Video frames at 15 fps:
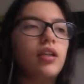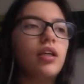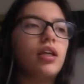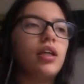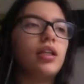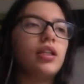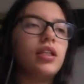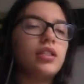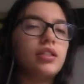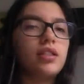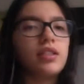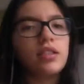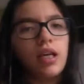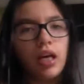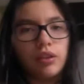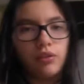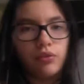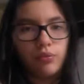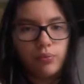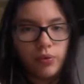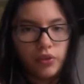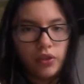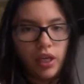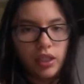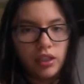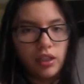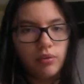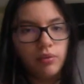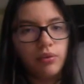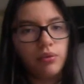This is kind of
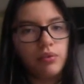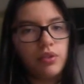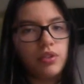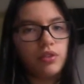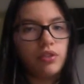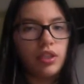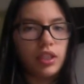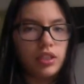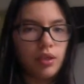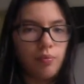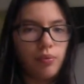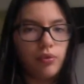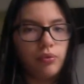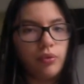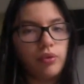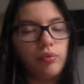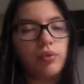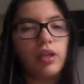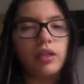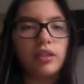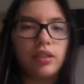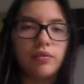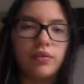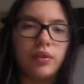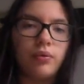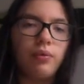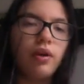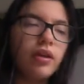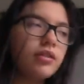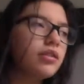protective. We saw the example when we are lifting
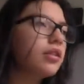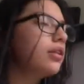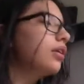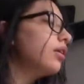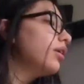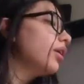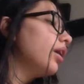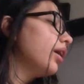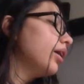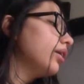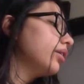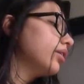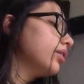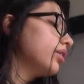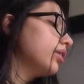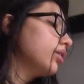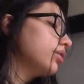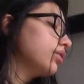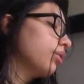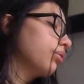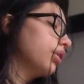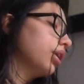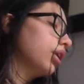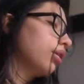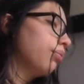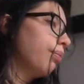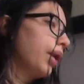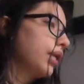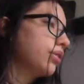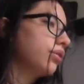weights, and so the
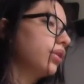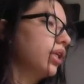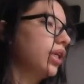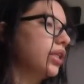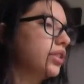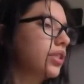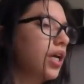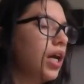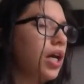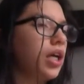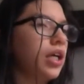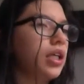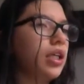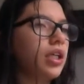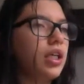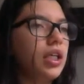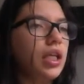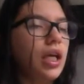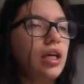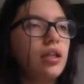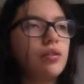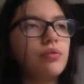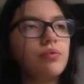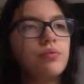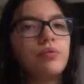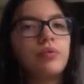comparison is in a